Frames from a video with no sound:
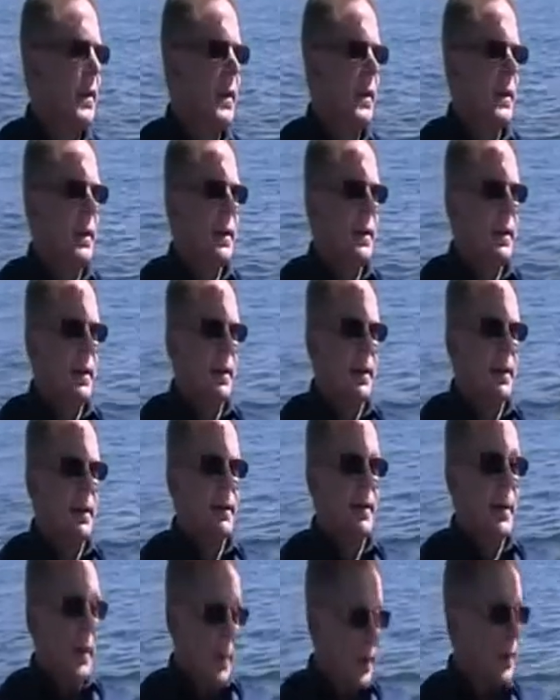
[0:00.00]

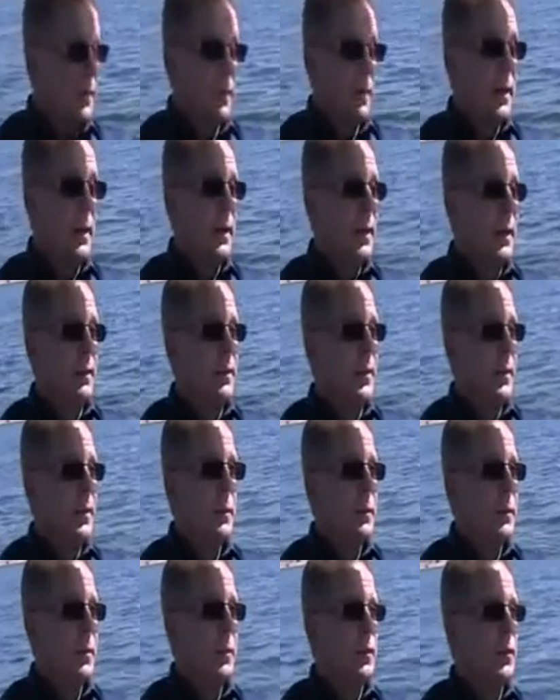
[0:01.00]
seriously, uh, I really love
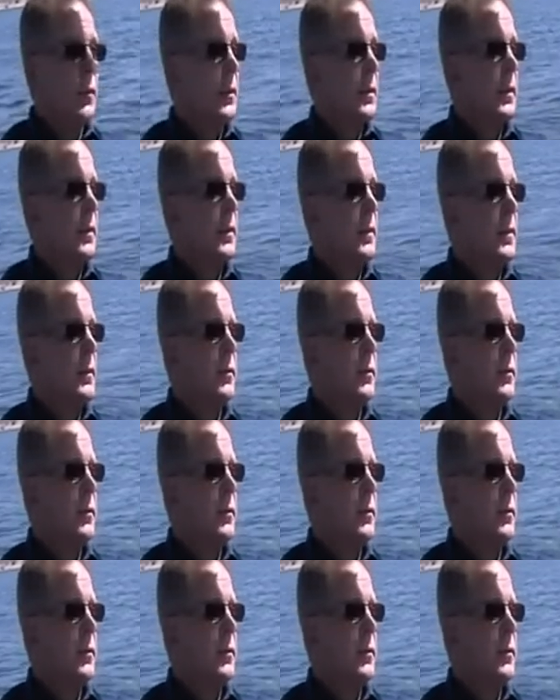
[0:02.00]
Egyptian food. Ah.